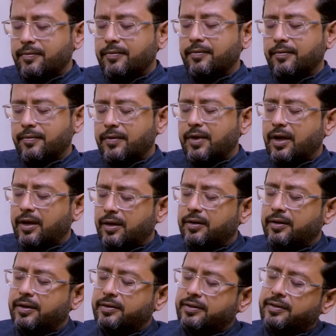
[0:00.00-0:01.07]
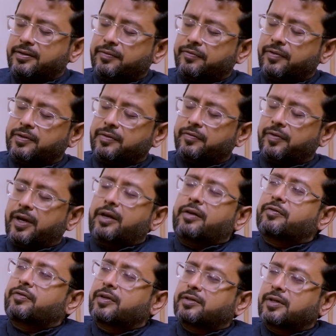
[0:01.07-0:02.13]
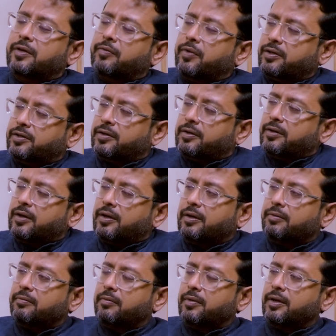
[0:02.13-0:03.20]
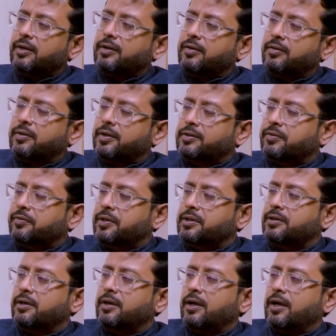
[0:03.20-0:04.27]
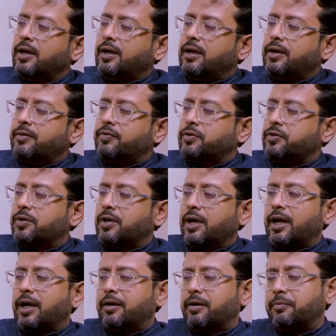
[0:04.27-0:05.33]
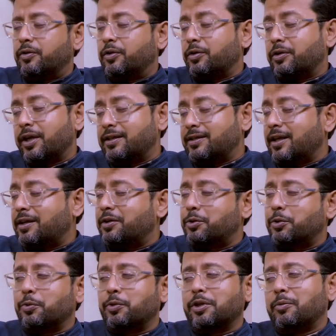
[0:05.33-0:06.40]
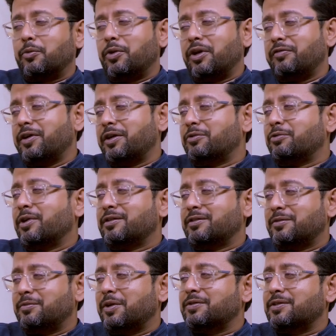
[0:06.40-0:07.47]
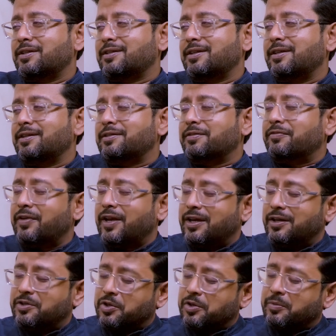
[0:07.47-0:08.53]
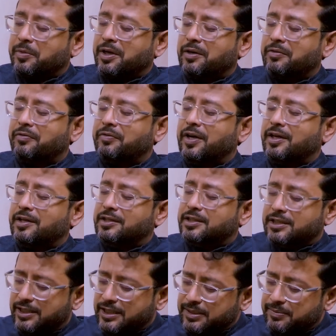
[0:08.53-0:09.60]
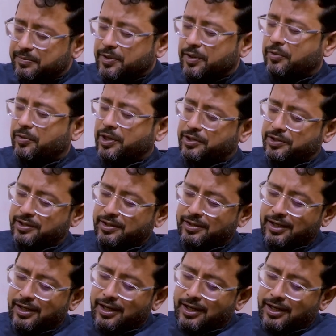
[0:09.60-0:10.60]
It's a very interesting question. It's a question, unfortunately, I'm not exactly sure whether I'm qualified to answer, because it's a very German and a very deep question.